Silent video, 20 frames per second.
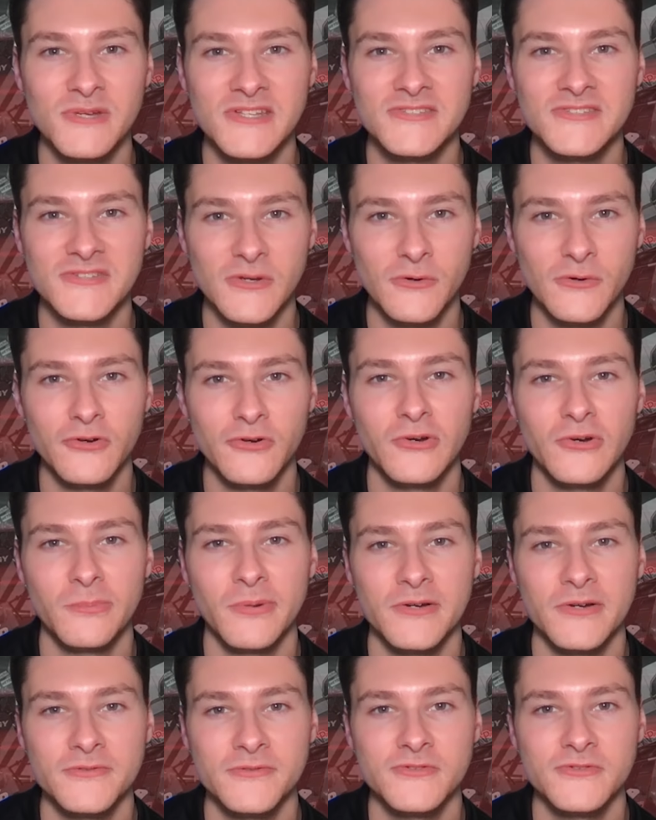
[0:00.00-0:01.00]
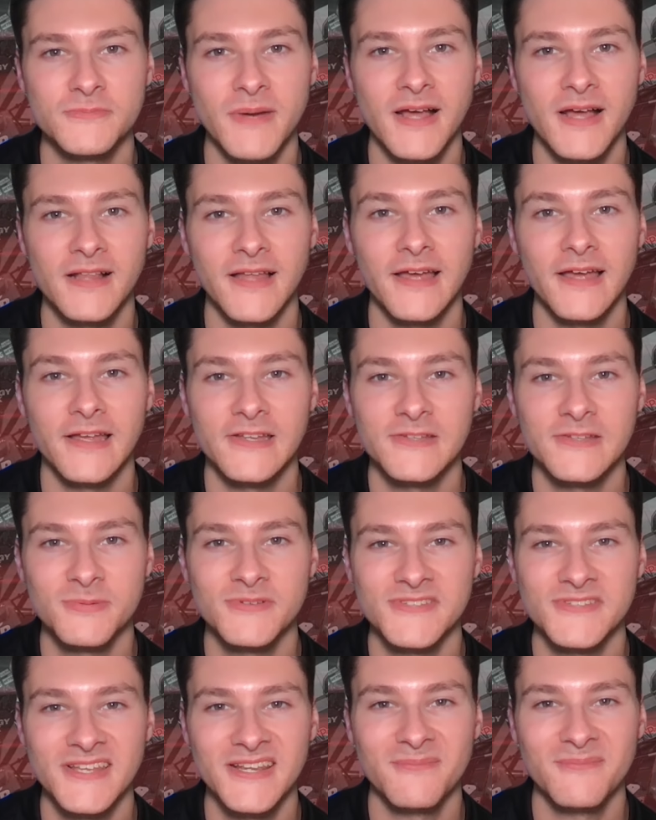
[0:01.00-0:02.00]
week's Sealed Under Pressure Spotlight is
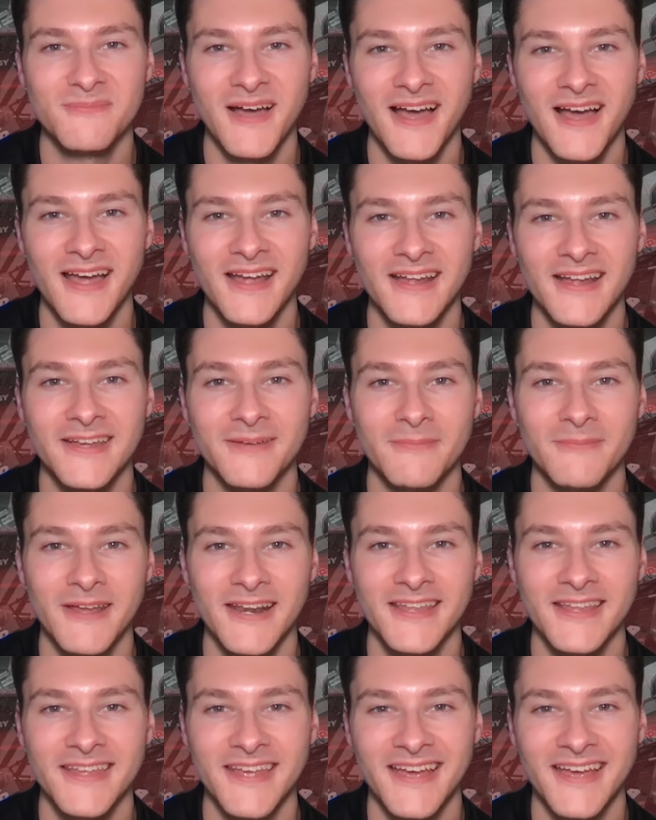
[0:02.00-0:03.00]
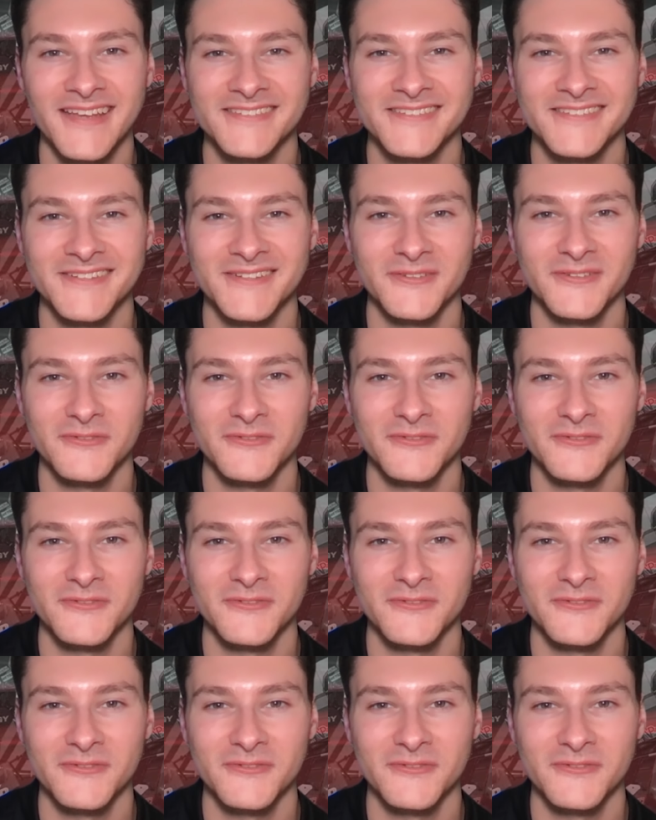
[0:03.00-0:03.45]
presented by Cometic Gasket,